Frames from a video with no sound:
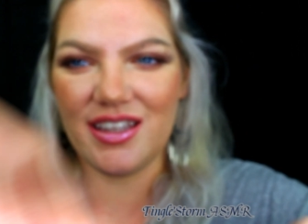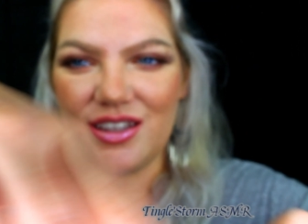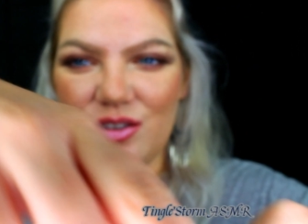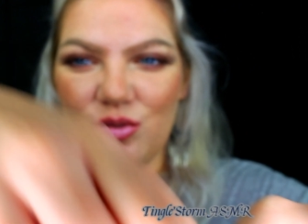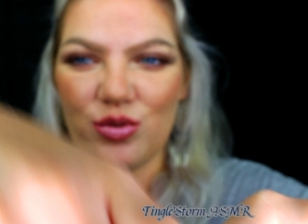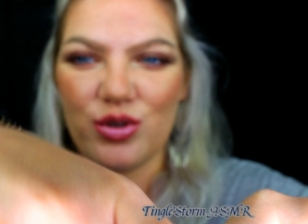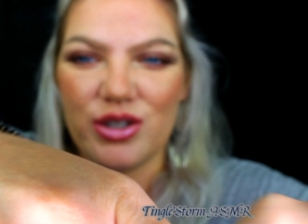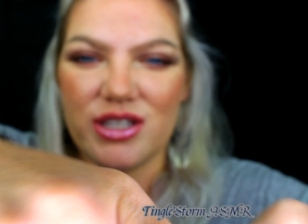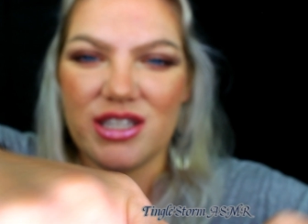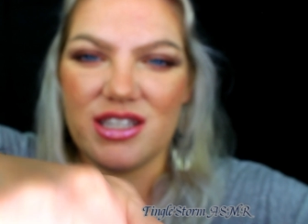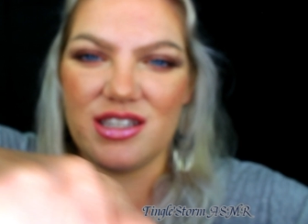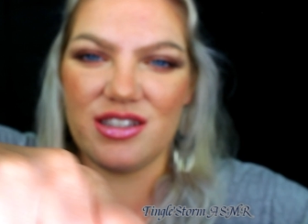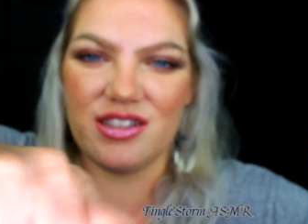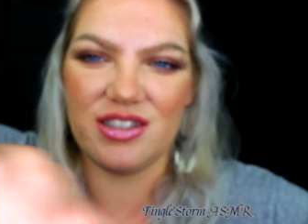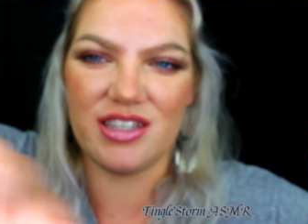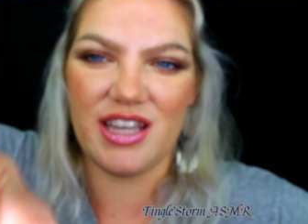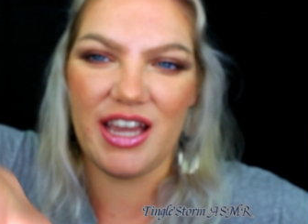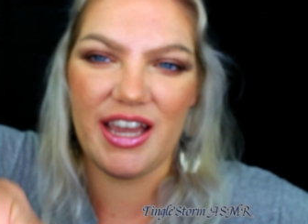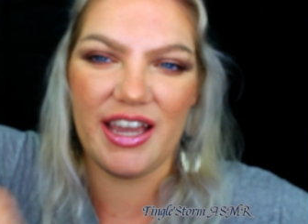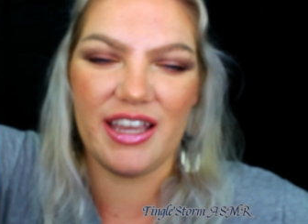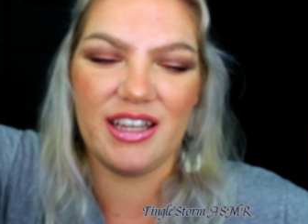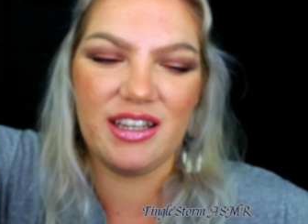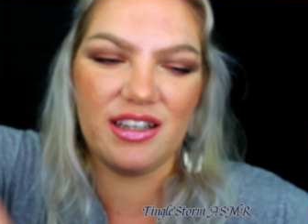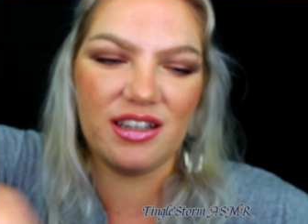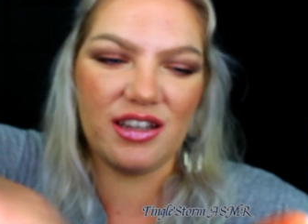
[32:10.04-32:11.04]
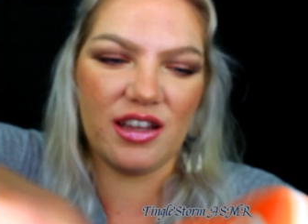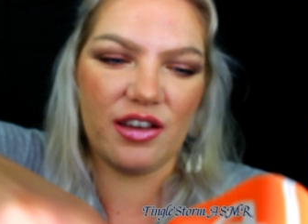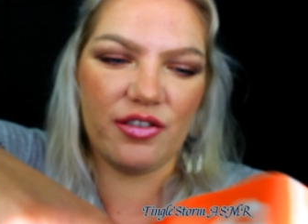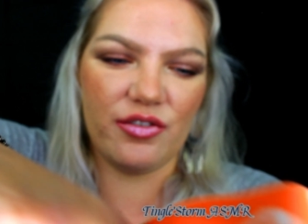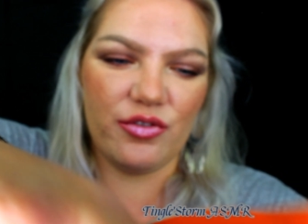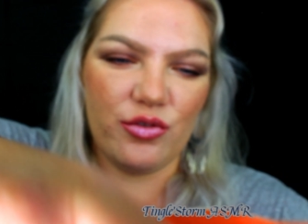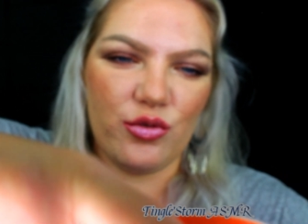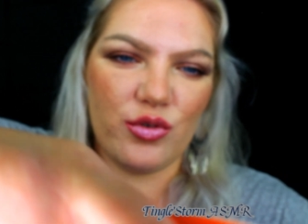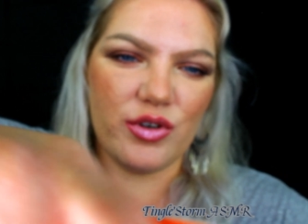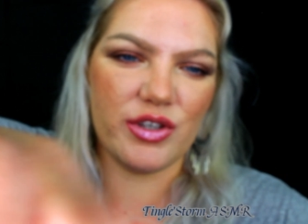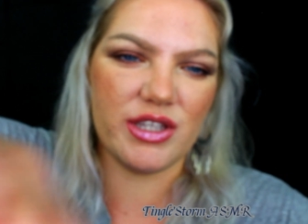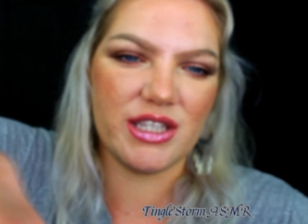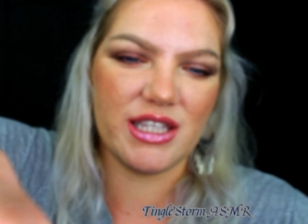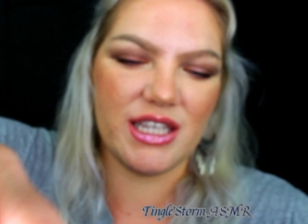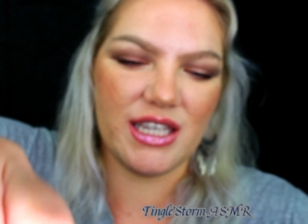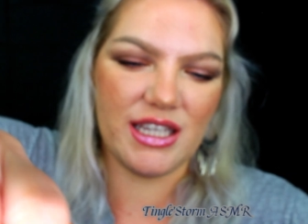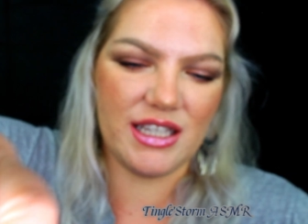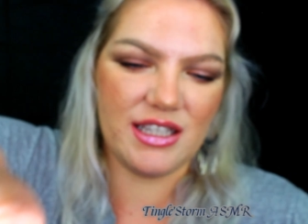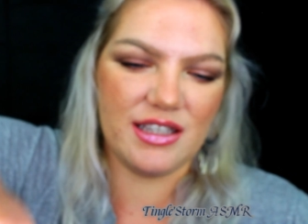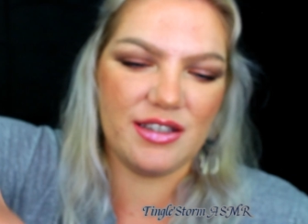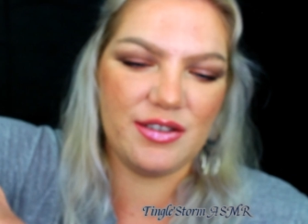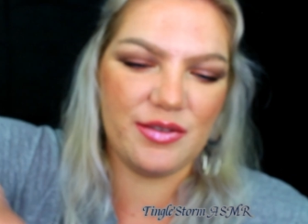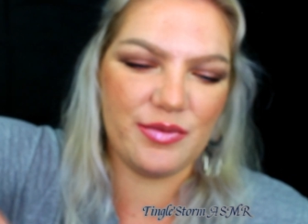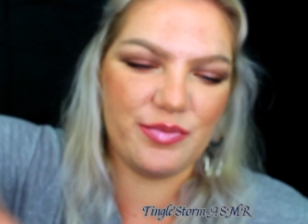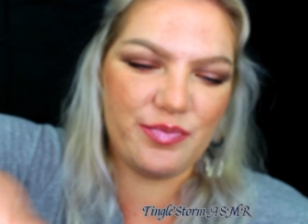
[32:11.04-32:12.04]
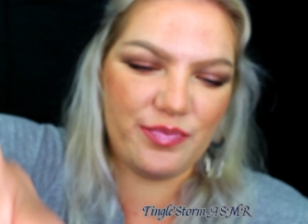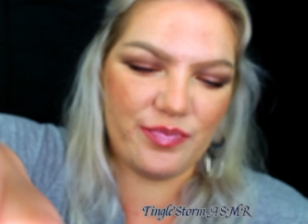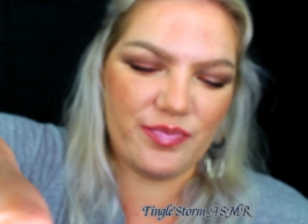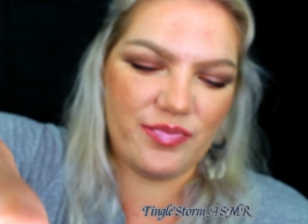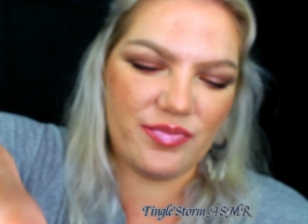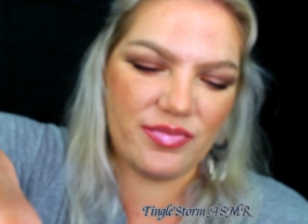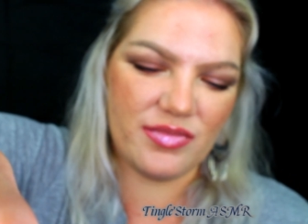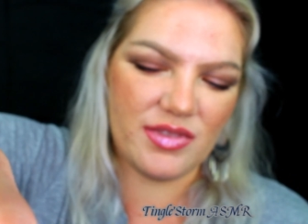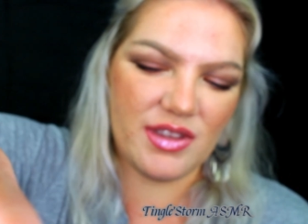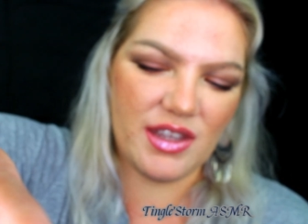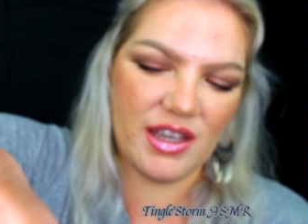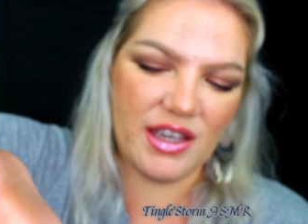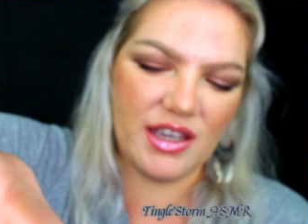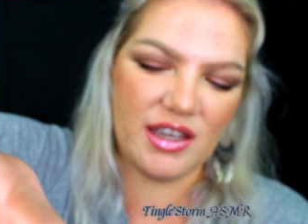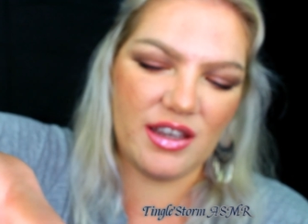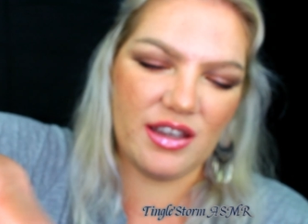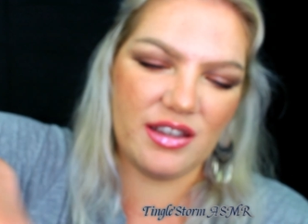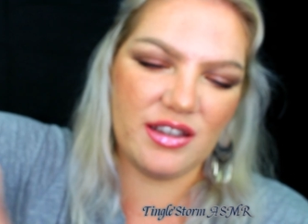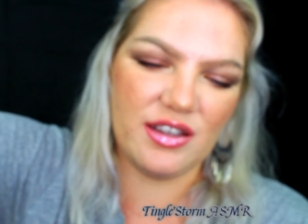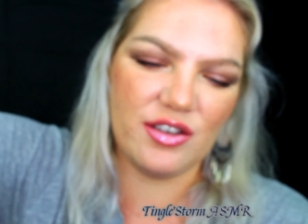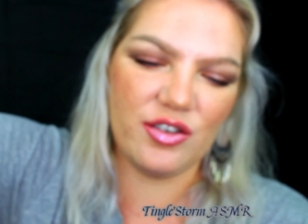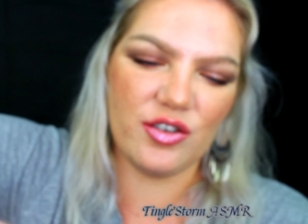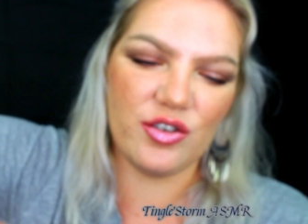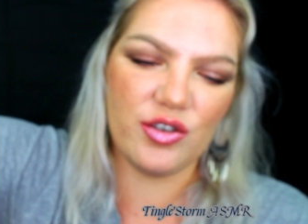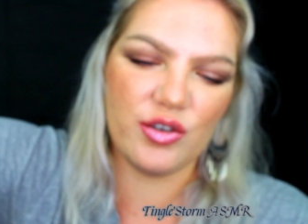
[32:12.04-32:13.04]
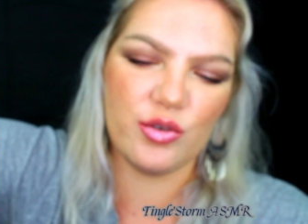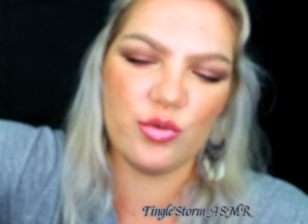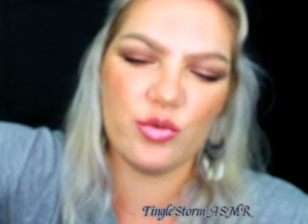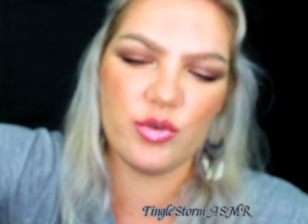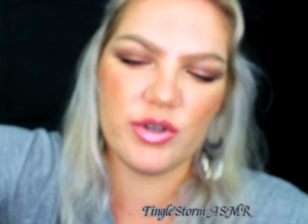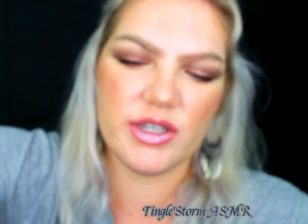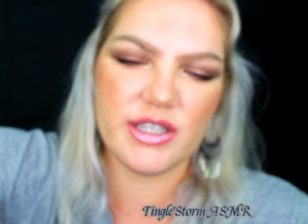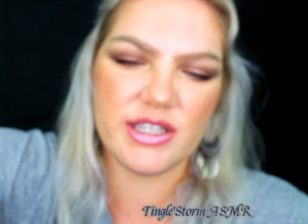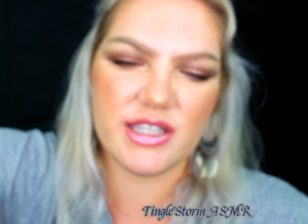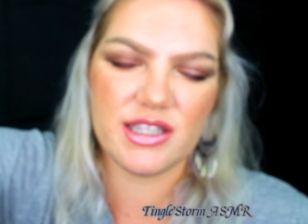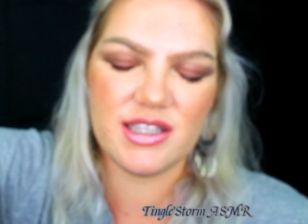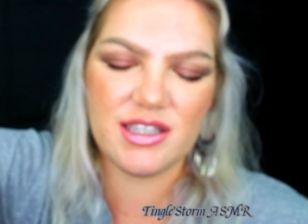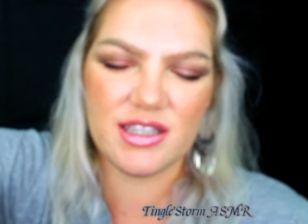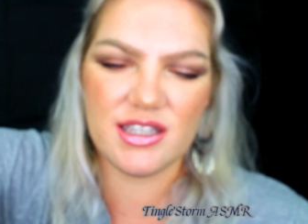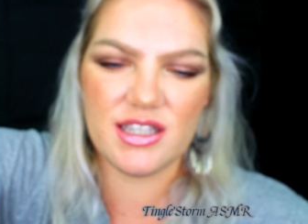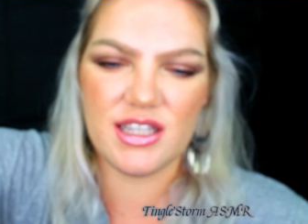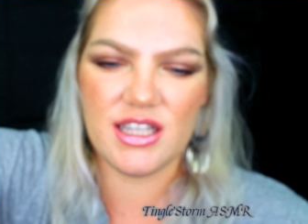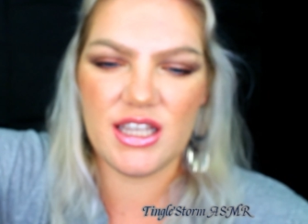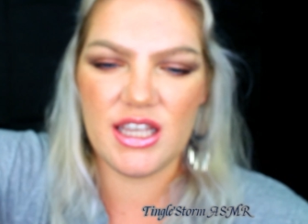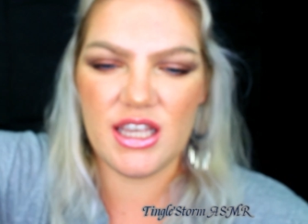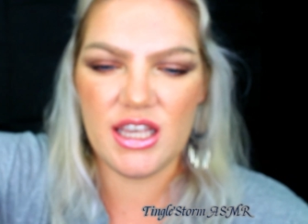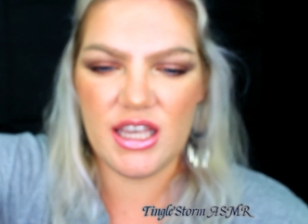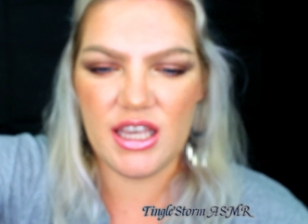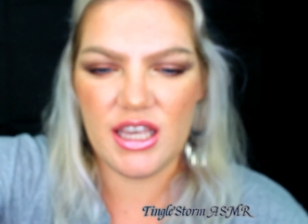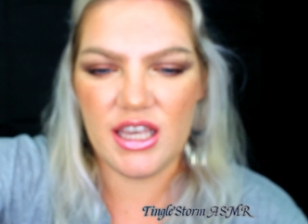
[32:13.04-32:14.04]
It wasn't tight enough, was it? No, it wasn't.